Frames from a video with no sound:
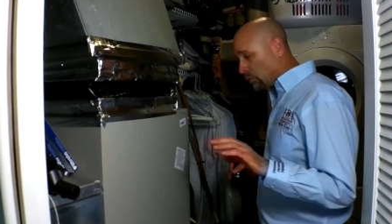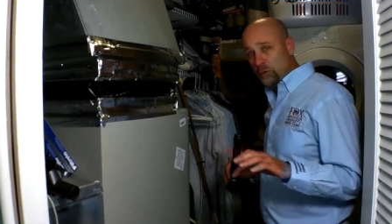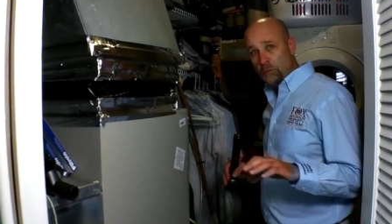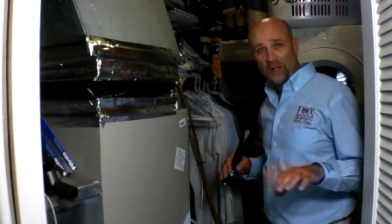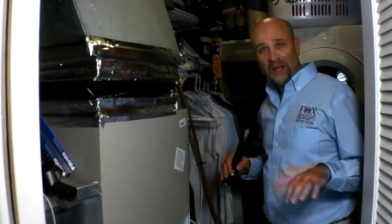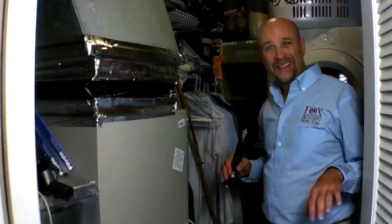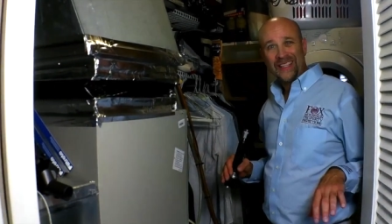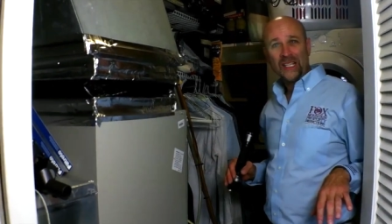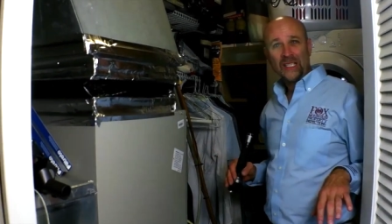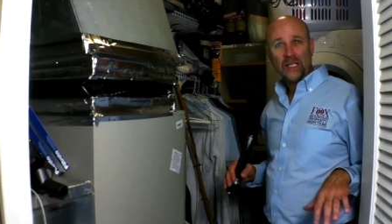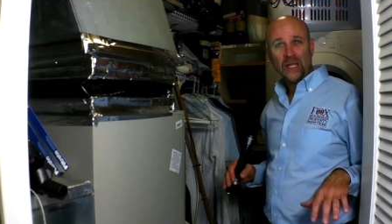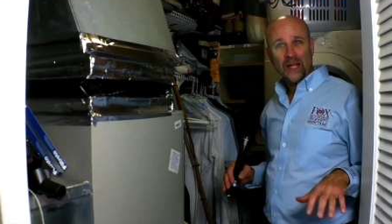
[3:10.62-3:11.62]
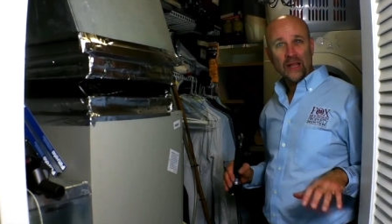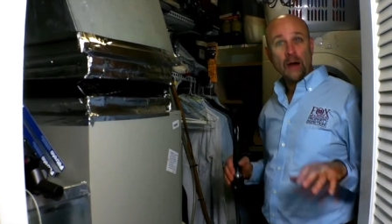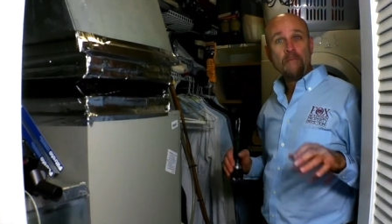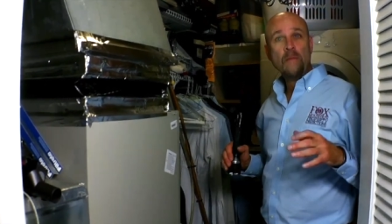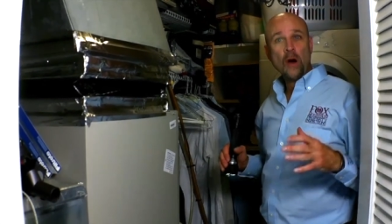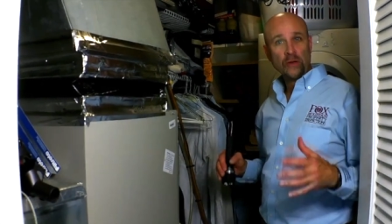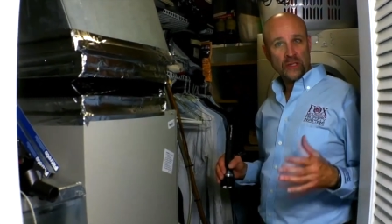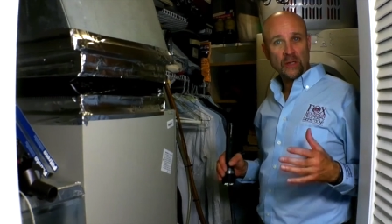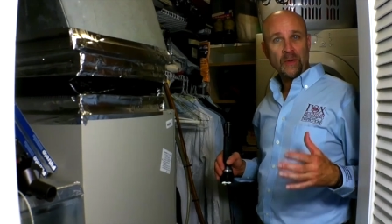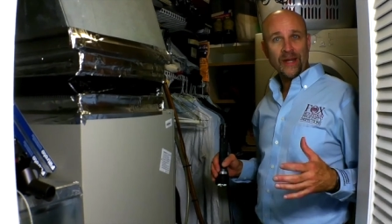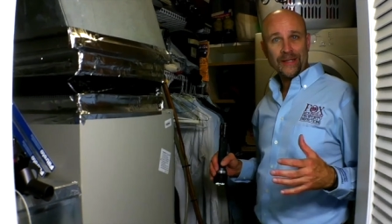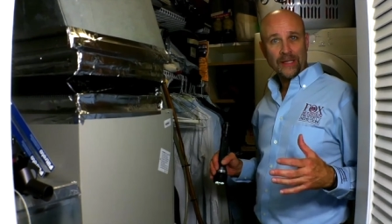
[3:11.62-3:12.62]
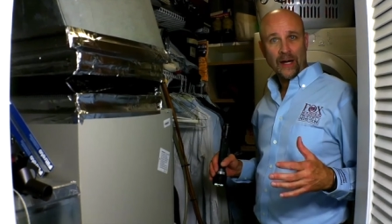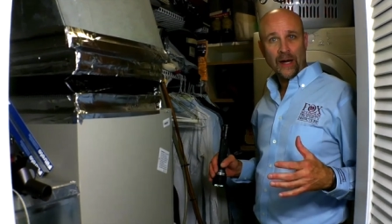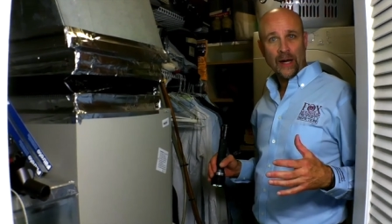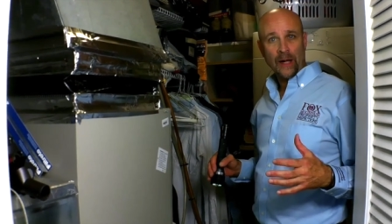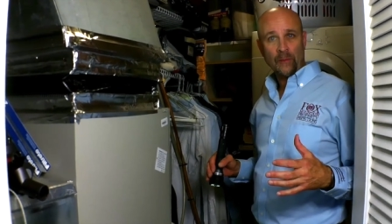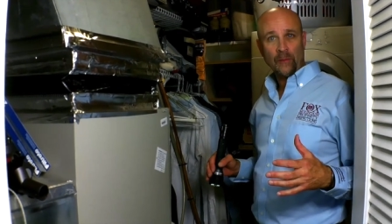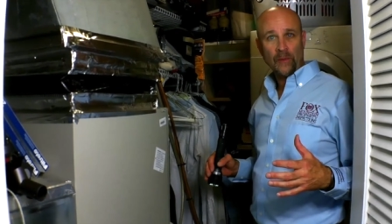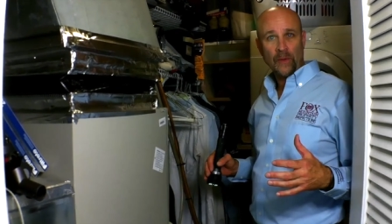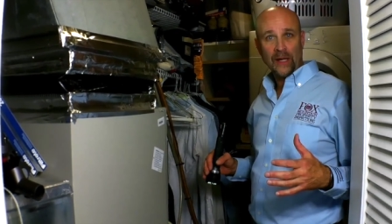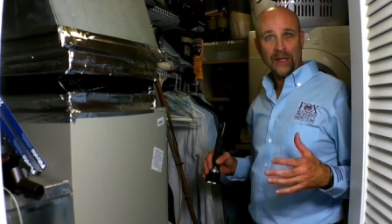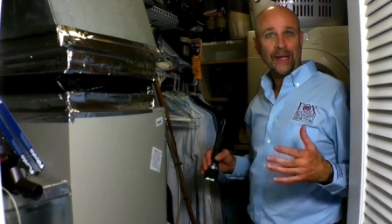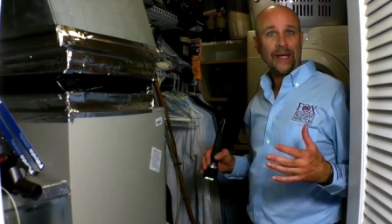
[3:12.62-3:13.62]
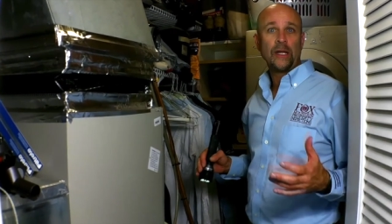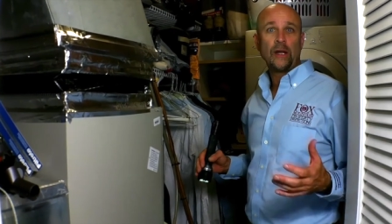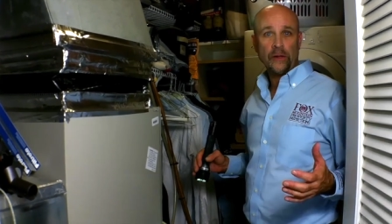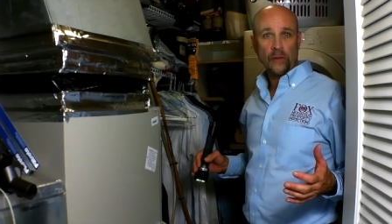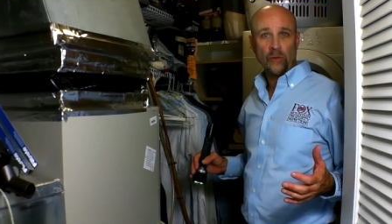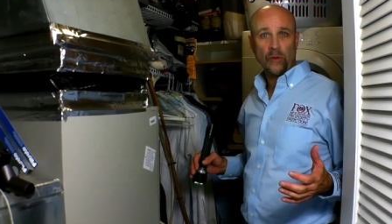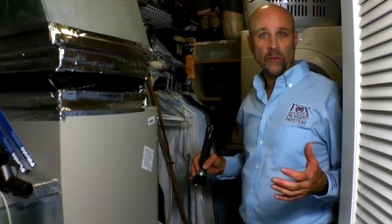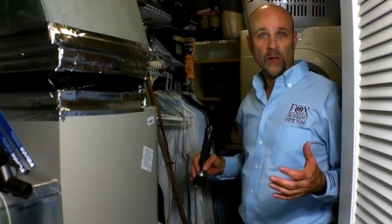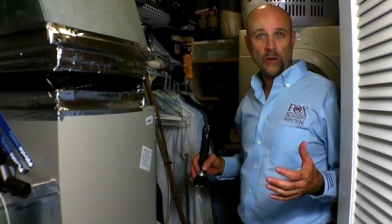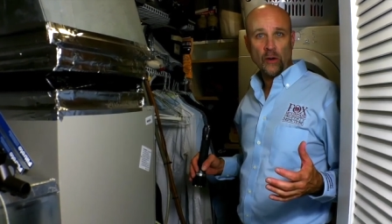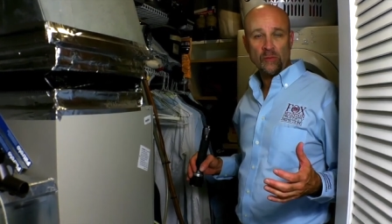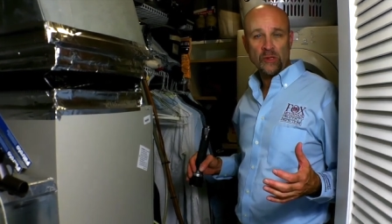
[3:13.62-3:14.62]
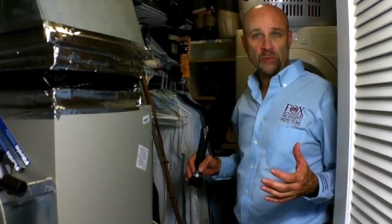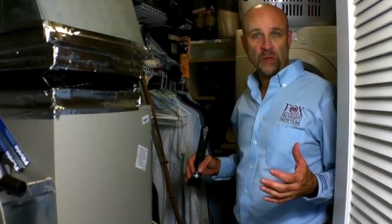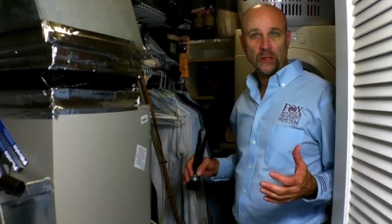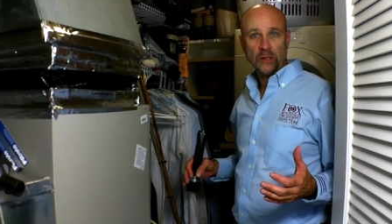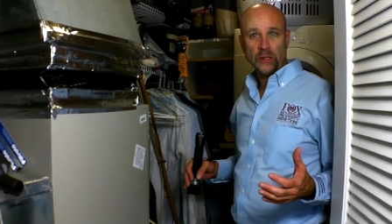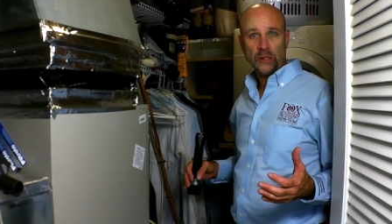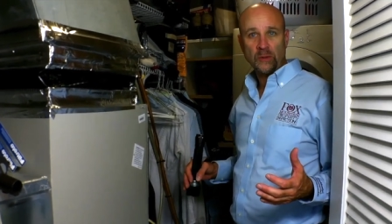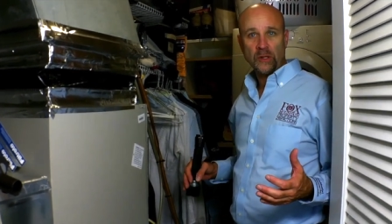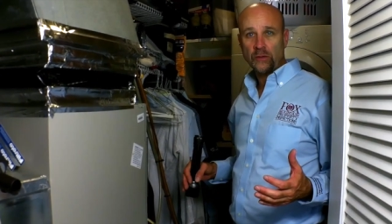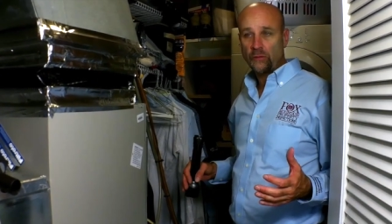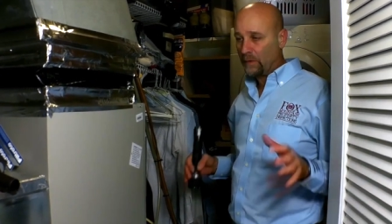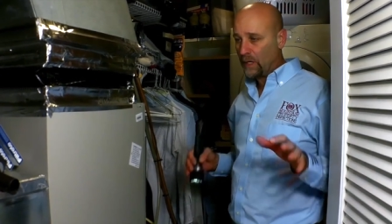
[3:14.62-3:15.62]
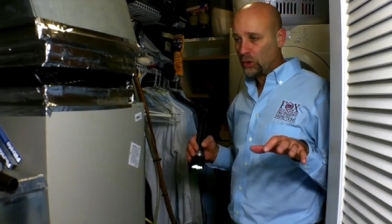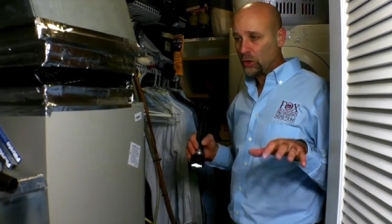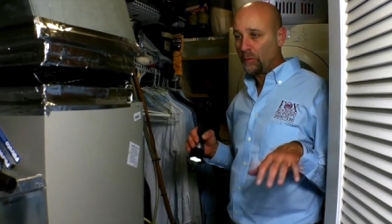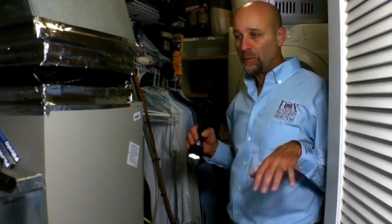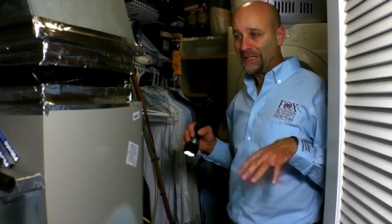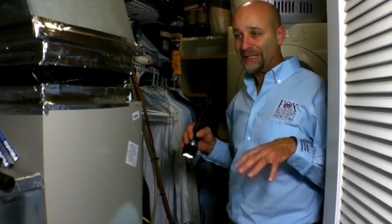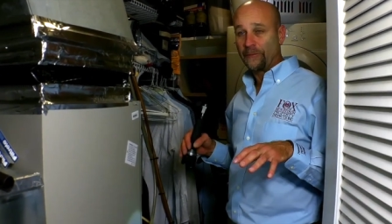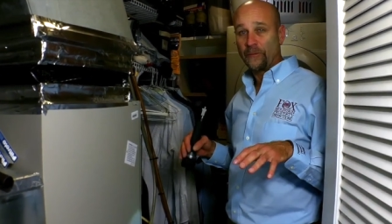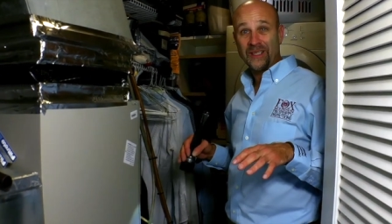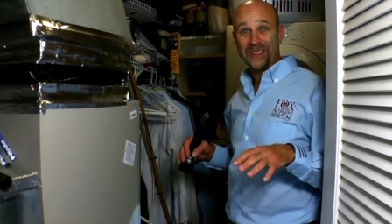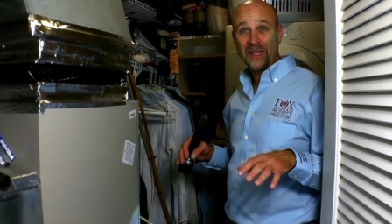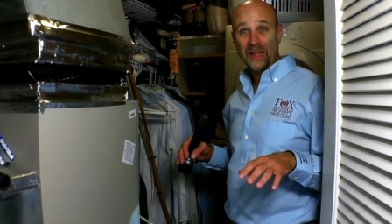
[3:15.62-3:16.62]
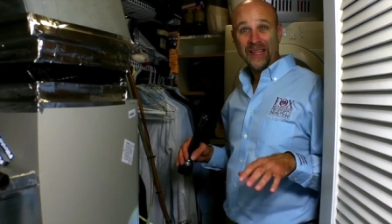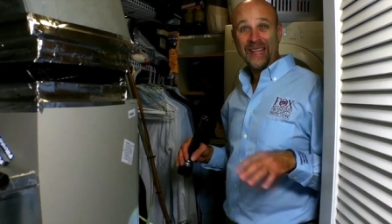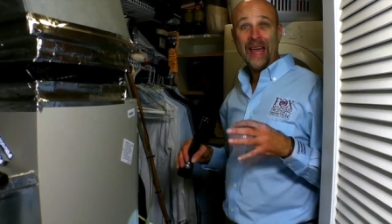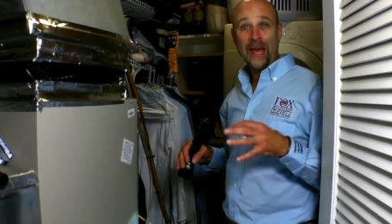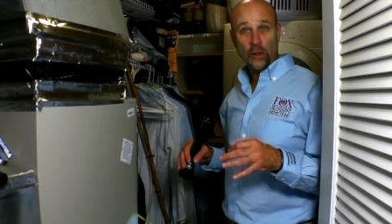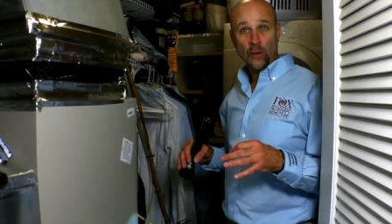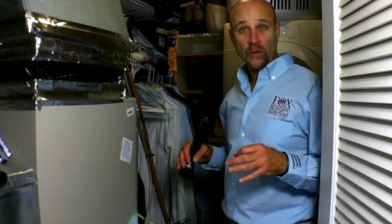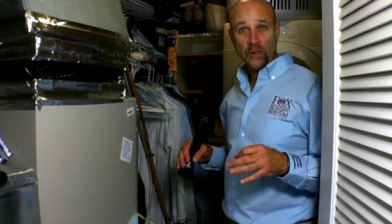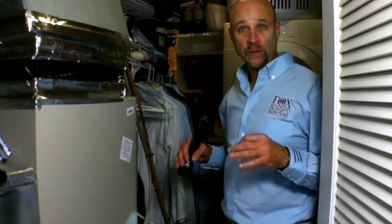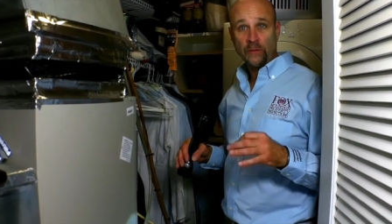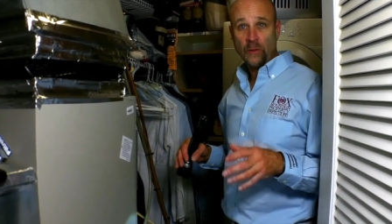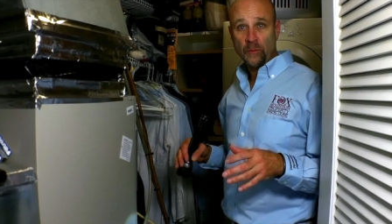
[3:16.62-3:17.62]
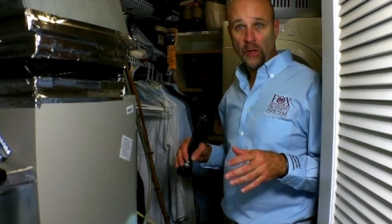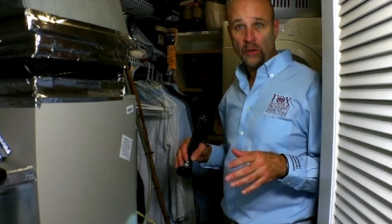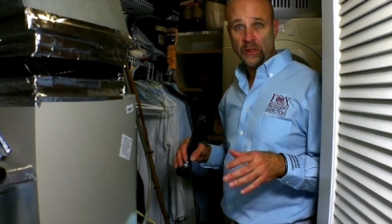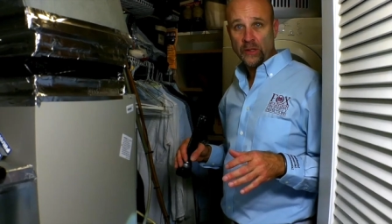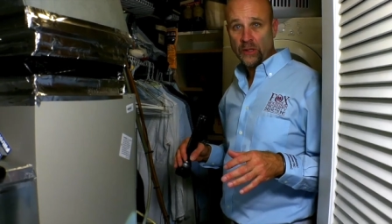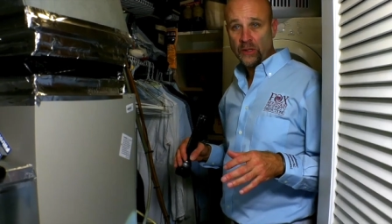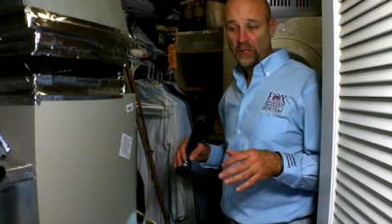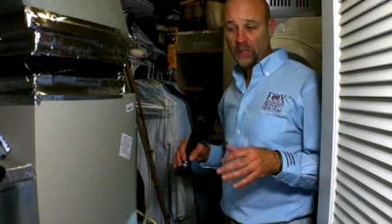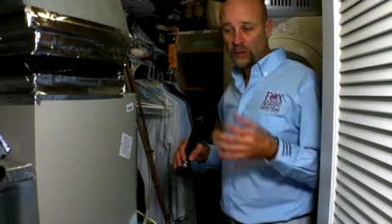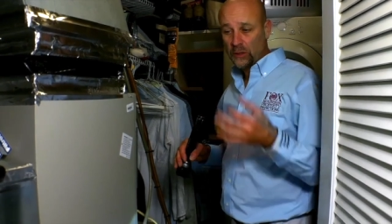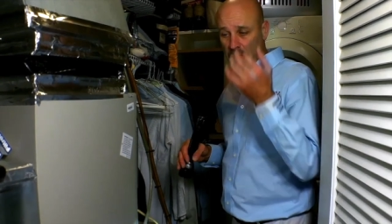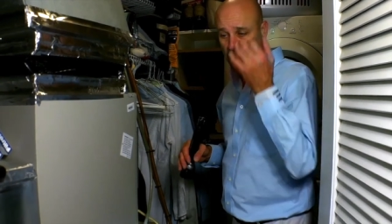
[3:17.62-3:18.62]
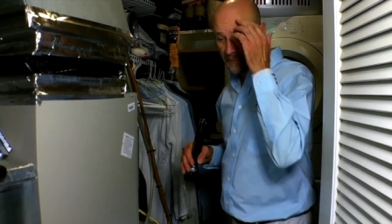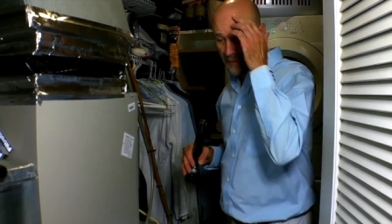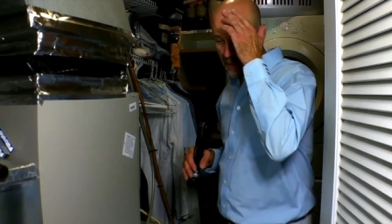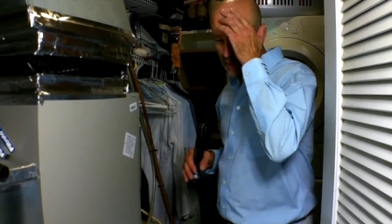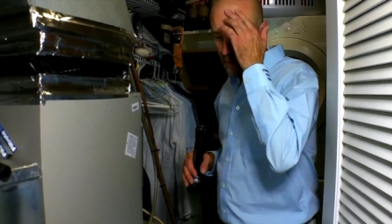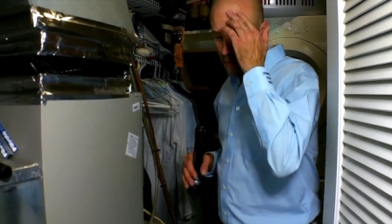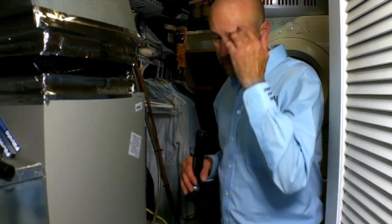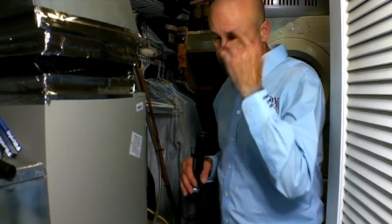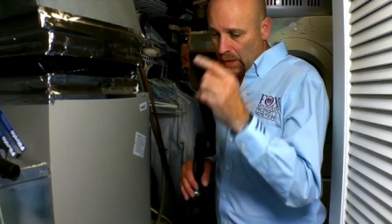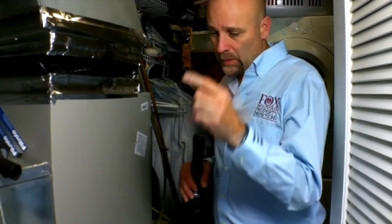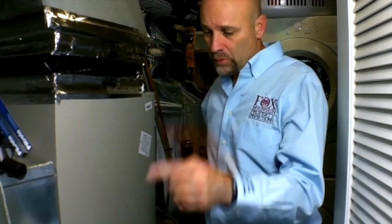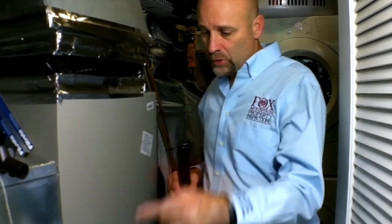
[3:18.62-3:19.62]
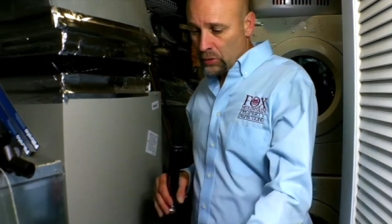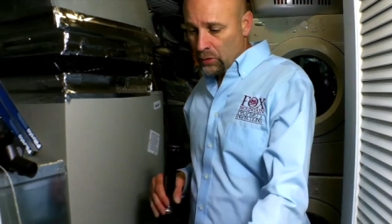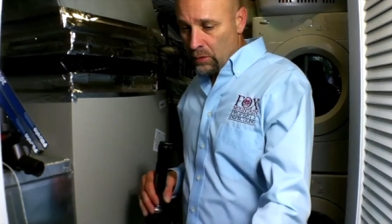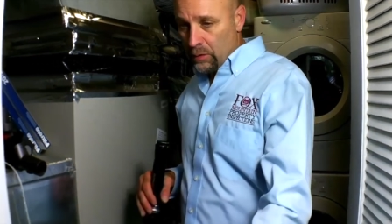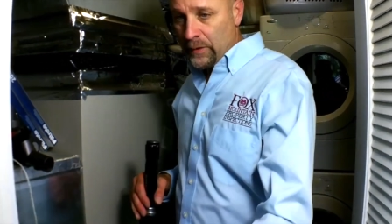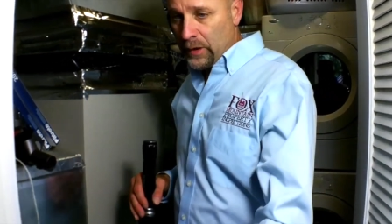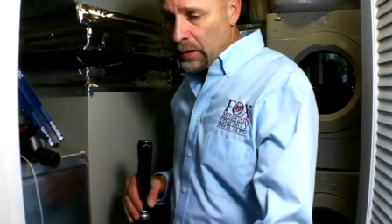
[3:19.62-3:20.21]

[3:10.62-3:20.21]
room like this, like the most amount of time in any other room on a home inspection, just because we've got so many different categories of components, essentially. We've got a return over